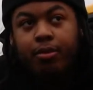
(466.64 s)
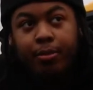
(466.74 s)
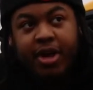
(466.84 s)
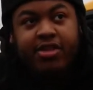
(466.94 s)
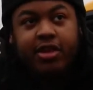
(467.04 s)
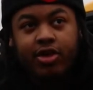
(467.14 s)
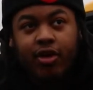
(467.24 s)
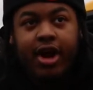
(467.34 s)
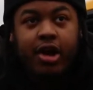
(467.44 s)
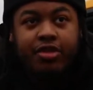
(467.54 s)
but basically
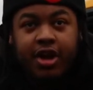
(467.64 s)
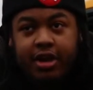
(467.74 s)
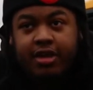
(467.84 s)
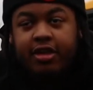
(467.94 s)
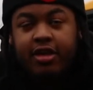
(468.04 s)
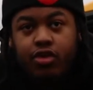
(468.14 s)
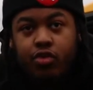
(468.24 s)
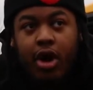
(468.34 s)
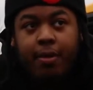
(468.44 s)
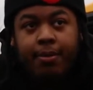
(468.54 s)
right now it's getting a TT
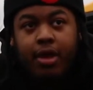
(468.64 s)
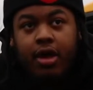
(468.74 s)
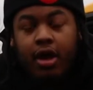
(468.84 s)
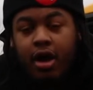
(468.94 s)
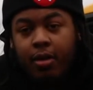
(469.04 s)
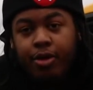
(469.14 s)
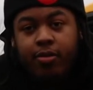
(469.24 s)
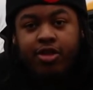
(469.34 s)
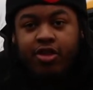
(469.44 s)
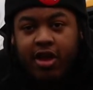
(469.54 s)
swap,
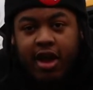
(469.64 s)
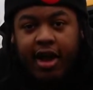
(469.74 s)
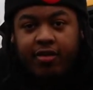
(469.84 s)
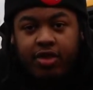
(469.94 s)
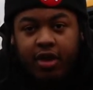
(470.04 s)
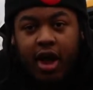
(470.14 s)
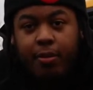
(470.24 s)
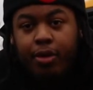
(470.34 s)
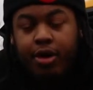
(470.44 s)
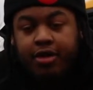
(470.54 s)
pretty much stock everything. I
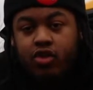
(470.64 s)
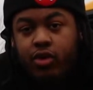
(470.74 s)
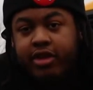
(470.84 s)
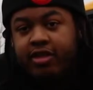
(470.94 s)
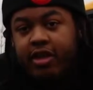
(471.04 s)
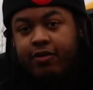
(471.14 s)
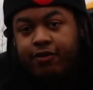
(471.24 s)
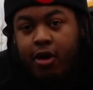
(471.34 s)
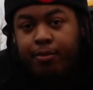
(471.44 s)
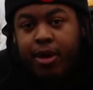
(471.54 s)
bought a Twin Z
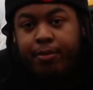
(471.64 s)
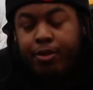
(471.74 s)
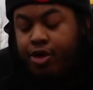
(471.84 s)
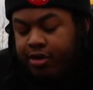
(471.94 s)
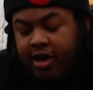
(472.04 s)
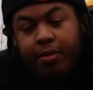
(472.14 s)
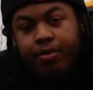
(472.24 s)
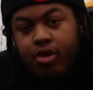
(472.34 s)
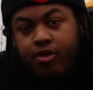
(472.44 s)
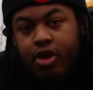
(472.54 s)
front bumper, Type
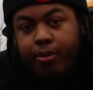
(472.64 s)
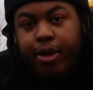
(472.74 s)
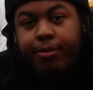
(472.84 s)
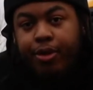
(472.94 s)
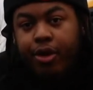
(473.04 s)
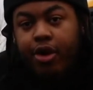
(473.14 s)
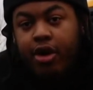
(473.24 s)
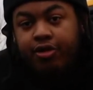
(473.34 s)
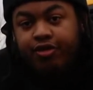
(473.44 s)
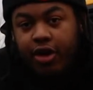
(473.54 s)
3 rear bumper,
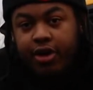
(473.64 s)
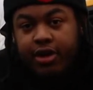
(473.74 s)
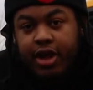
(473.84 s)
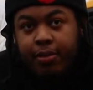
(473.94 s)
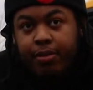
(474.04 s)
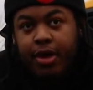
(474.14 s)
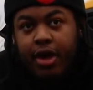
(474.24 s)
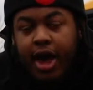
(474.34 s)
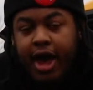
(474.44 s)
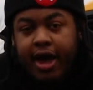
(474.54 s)
front lip,
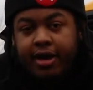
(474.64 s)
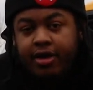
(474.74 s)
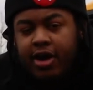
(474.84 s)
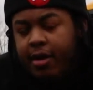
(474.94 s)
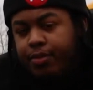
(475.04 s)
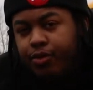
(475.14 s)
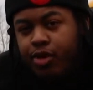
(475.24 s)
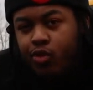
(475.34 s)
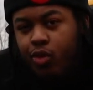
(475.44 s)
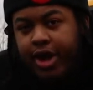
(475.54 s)
and Type
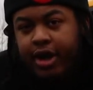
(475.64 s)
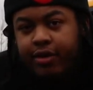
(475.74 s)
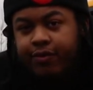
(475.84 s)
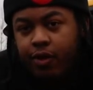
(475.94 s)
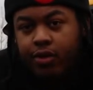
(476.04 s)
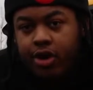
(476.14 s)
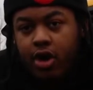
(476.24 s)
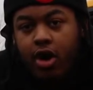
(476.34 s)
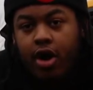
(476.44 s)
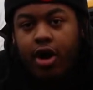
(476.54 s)
3 wing for the
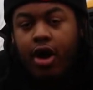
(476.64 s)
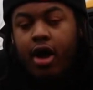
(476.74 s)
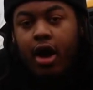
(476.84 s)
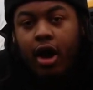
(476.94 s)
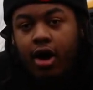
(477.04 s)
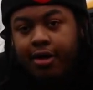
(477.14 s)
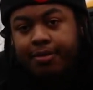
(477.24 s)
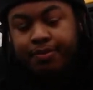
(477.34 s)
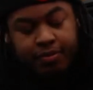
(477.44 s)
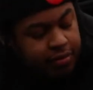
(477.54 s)
car.
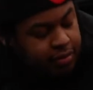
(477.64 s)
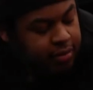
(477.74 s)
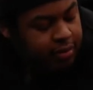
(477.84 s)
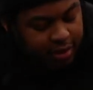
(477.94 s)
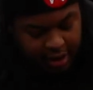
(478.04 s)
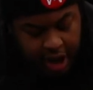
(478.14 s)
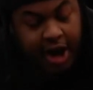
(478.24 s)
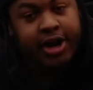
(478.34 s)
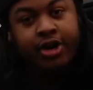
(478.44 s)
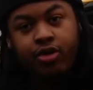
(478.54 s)

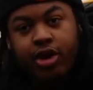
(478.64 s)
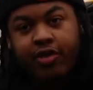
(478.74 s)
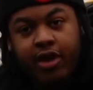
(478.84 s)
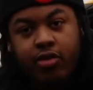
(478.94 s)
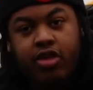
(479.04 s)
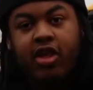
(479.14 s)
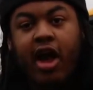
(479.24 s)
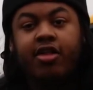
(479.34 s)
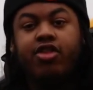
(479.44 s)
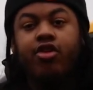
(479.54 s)
I didn't do anything with
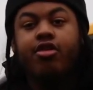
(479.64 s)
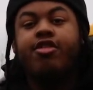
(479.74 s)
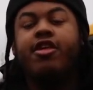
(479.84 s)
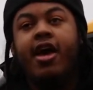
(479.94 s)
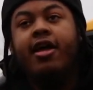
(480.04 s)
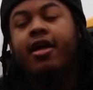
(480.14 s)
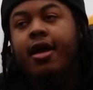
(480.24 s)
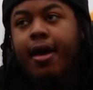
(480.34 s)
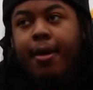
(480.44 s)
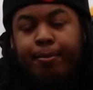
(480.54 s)
side skirts yet,
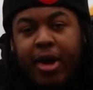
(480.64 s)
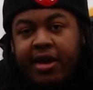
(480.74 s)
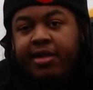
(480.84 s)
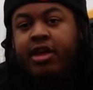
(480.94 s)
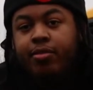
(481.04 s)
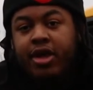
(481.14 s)
mainly